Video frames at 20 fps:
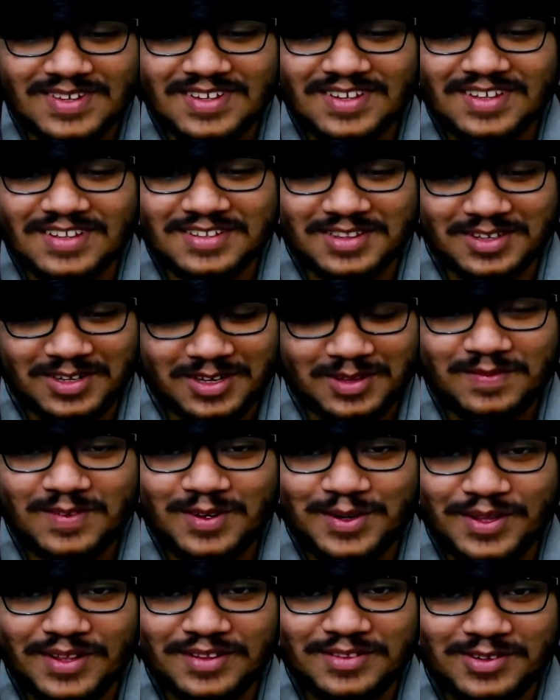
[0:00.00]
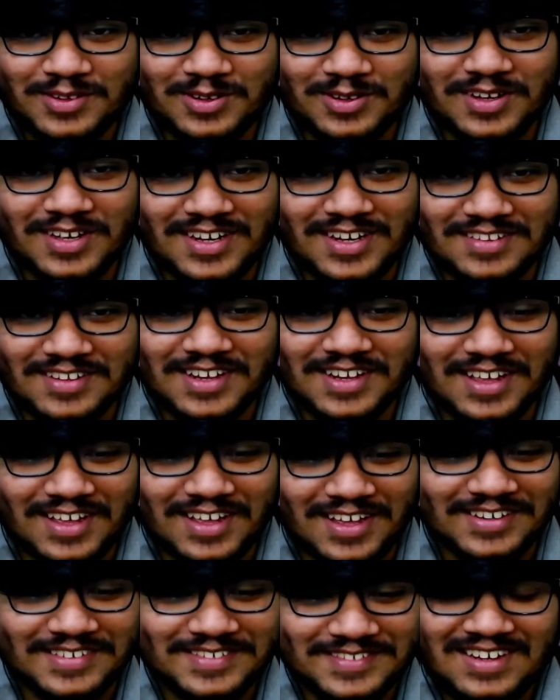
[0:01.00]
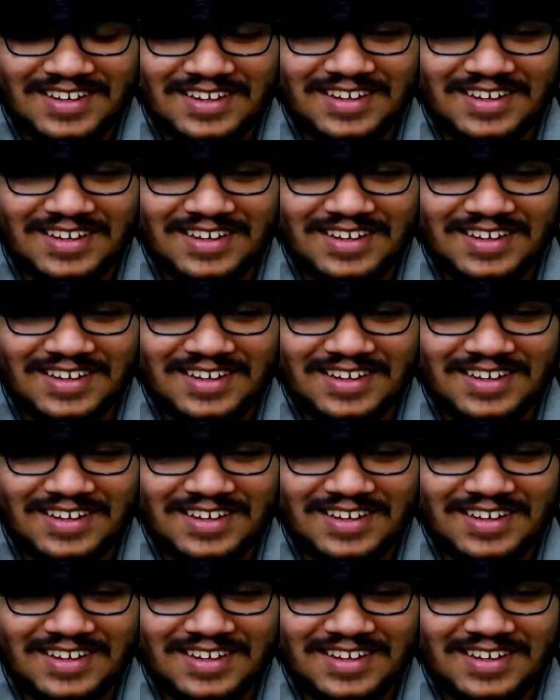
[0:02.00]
He's looking for Nezuko. He doesn't care.